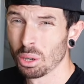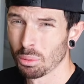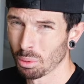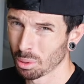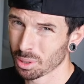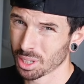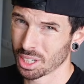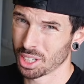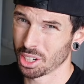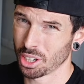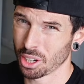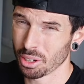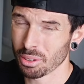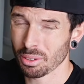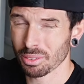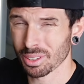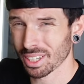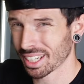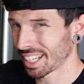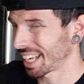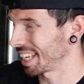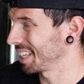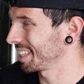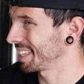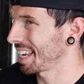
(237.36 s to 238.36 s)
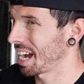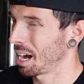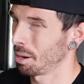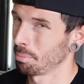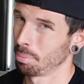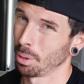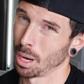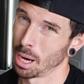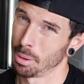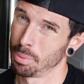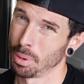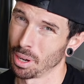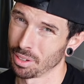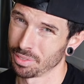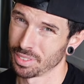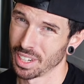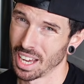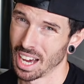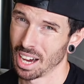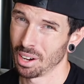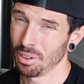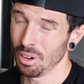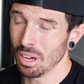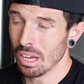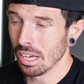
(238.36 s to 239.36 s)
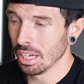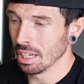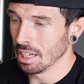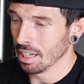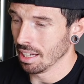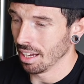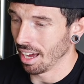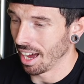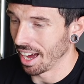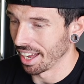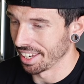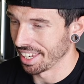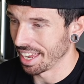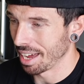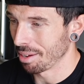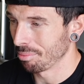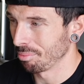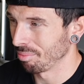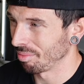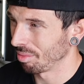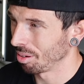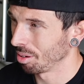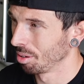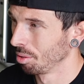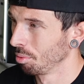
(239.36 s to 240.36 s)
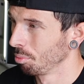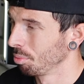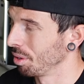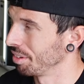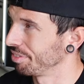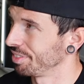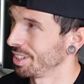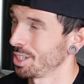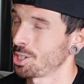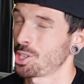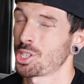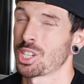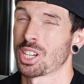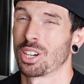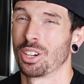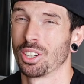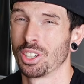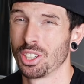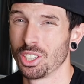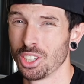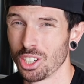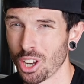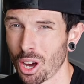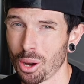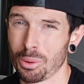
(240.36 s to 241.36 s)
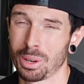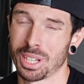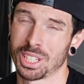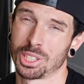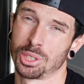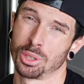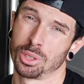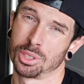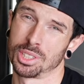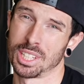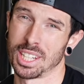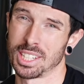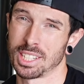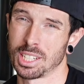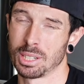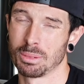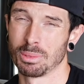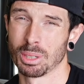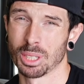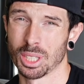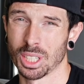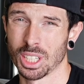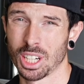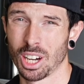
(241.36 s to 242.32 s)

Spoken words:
what we're going to do, we're going to get the downpipe off now, and then we've literally got no exhaust system on the